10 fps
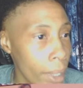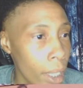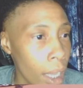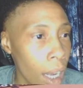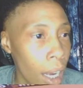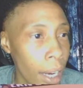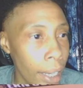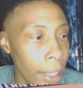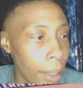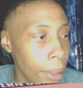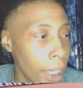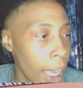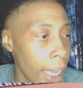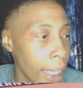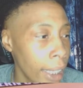Alright, yeah, we
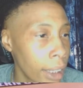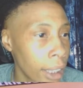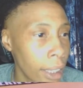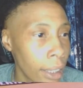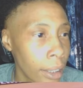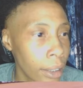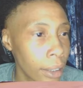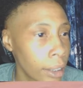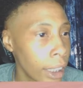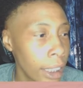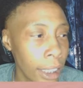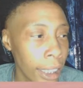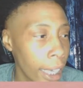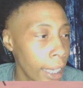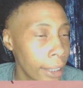got Ayton here. Eating
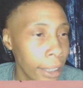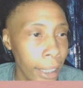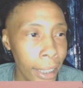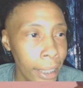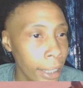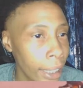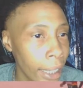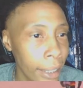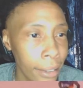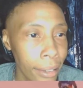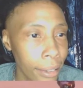again.